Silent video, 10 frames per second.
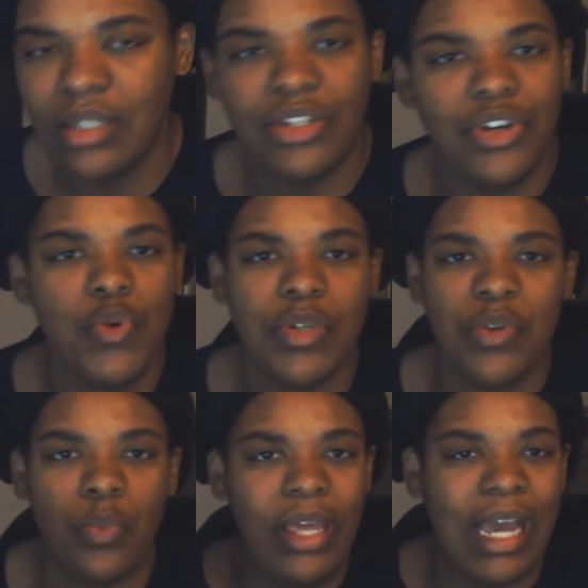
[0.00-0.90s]
dude with
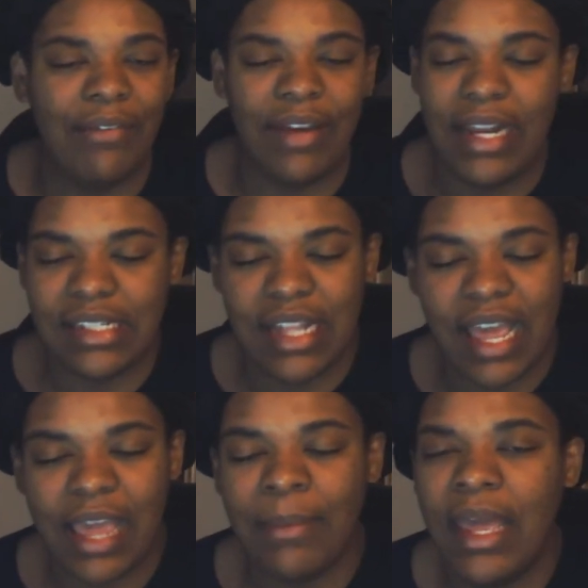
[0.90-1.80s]
the wig, I forgot his
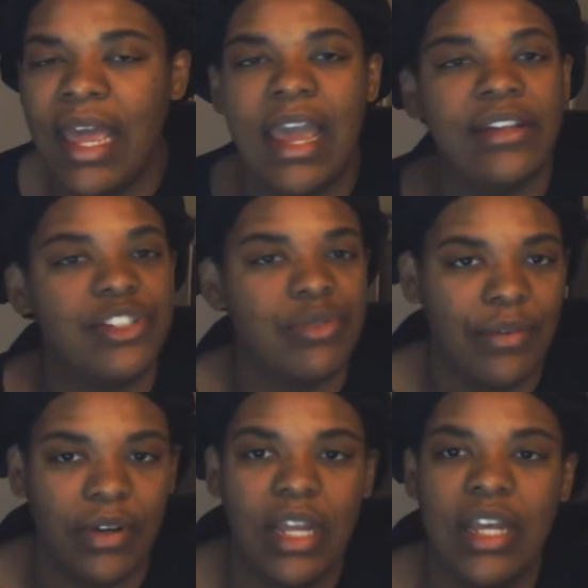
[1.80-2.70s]
name, and
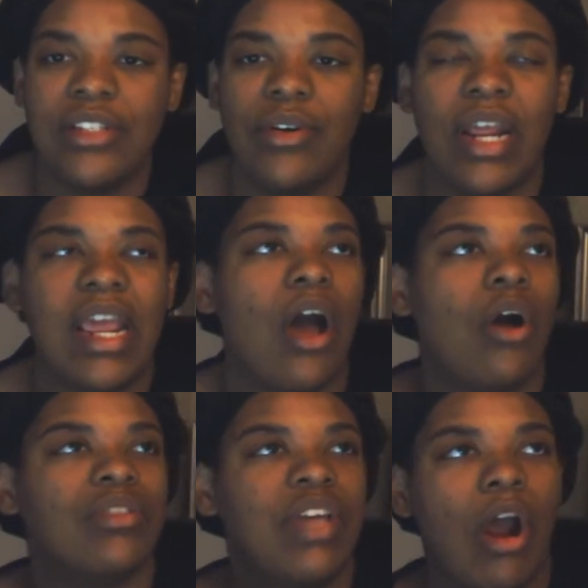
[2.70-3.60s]
Trevor. So they
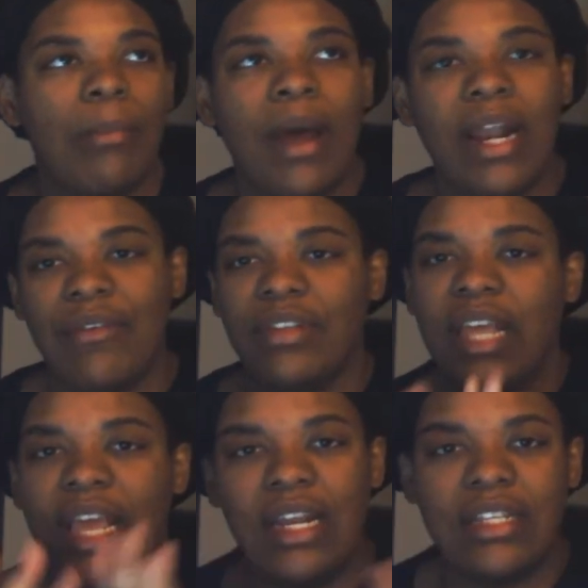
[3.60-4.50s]
all talking about
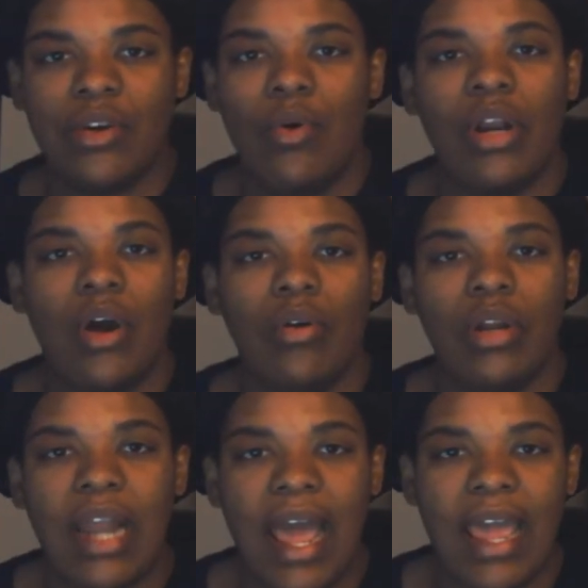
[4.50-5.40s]
everything that's going on
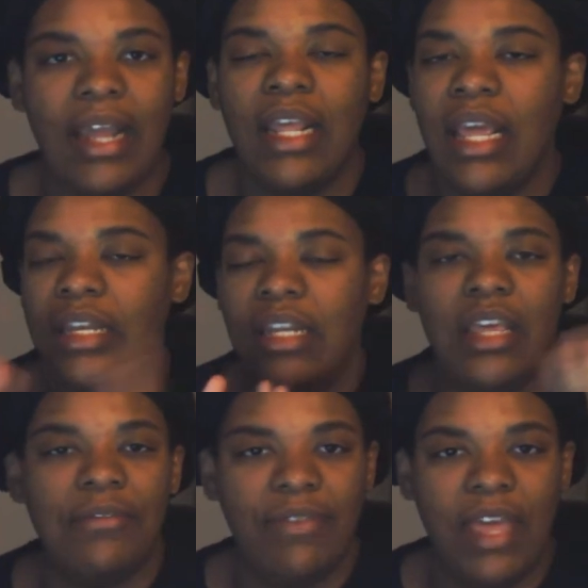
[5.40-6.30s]
tonight,
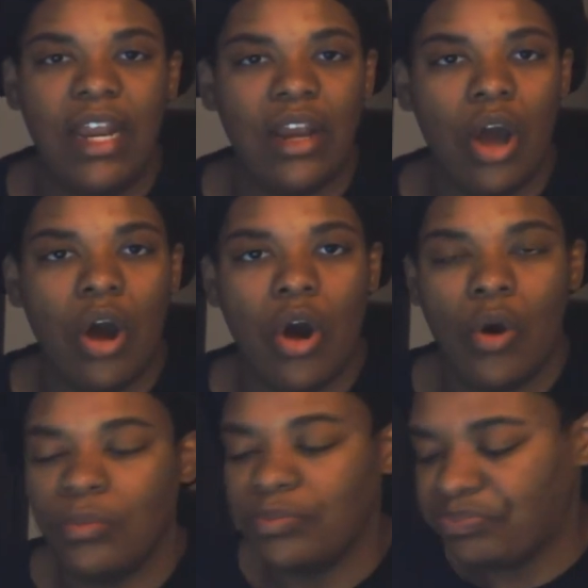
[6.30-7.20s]
the event and
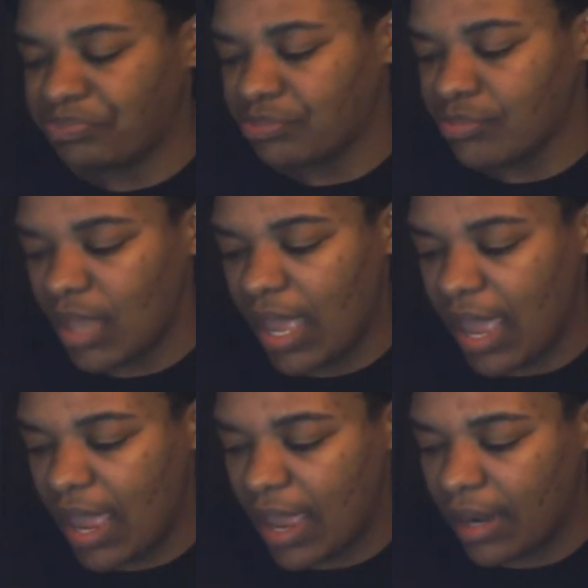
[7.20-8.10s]
all.
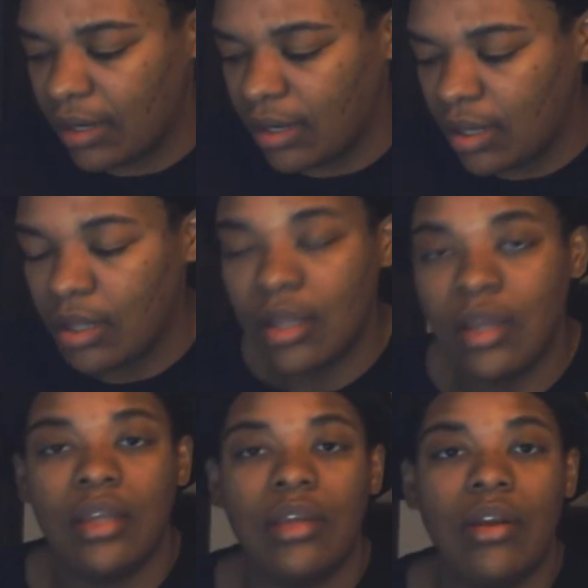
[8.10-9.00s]
And,
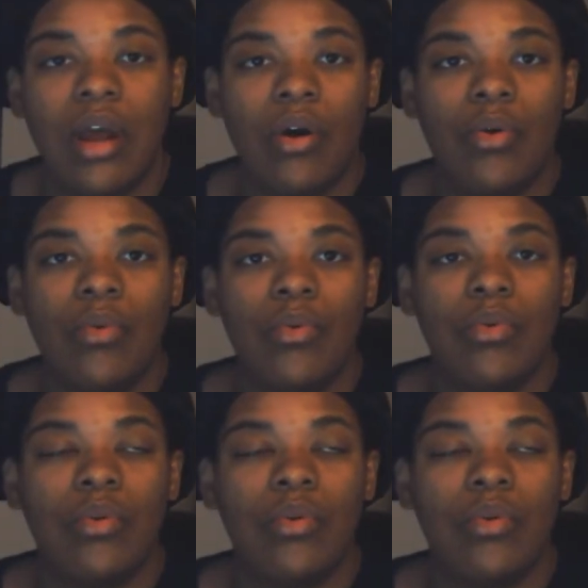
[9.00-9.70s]
you know,